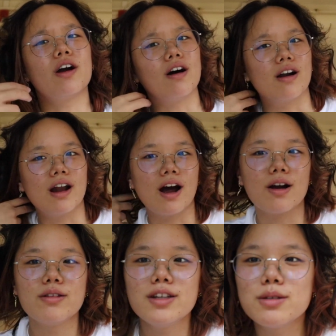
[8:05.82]
God,
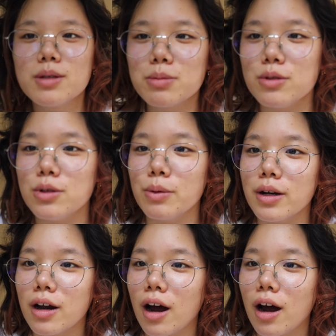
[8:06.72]
how do these people do it?